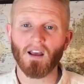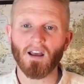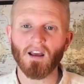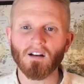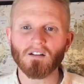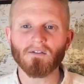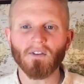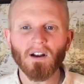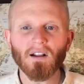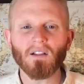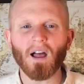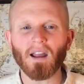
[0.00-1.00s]
it is very
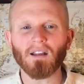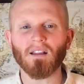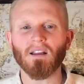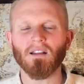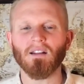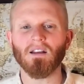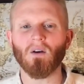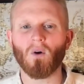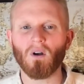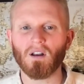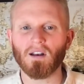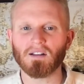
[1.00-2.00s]
likely that the
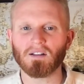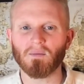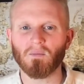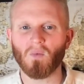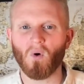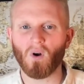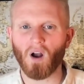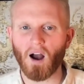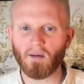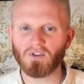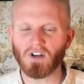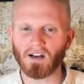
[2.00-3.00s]
organism or
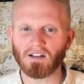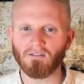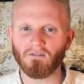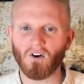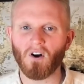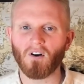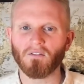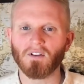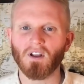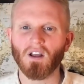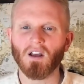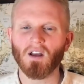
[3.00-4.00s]
object involved
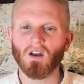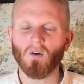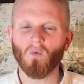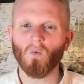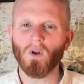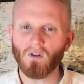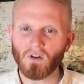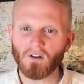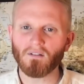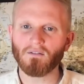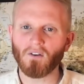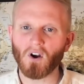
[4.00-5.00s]
will
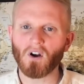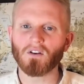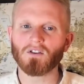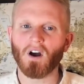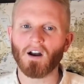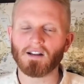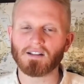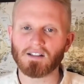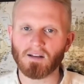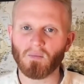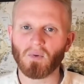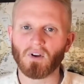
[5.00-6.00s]
converge on a
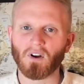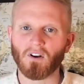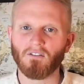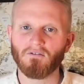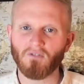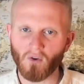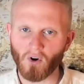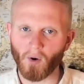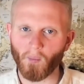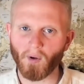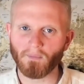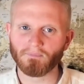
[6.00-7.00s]
similar
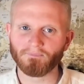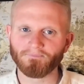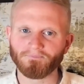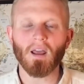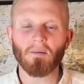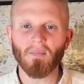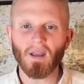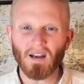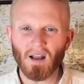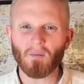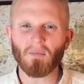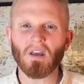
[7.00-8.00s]
form. It may
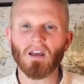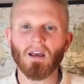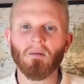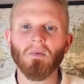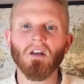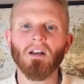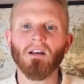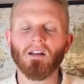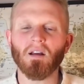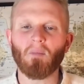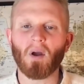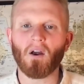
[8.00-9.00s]
not be
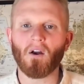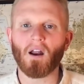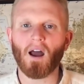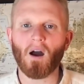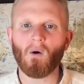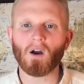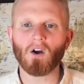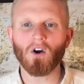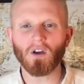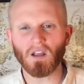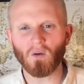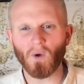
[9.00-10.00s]
immediately apparent how a
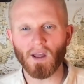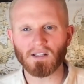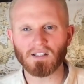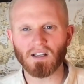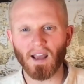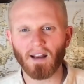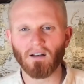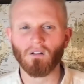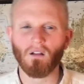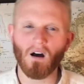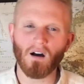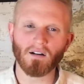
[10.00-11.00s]
cooking whisk and
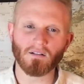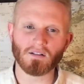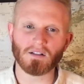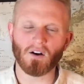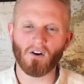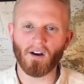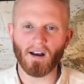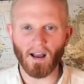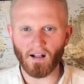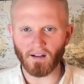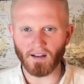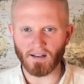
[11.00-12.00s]
lungs are
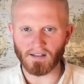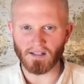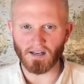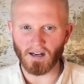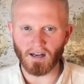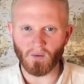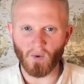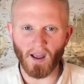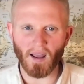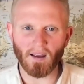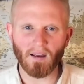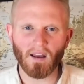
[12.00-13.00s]
analogous in any
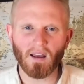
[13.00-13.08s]
way,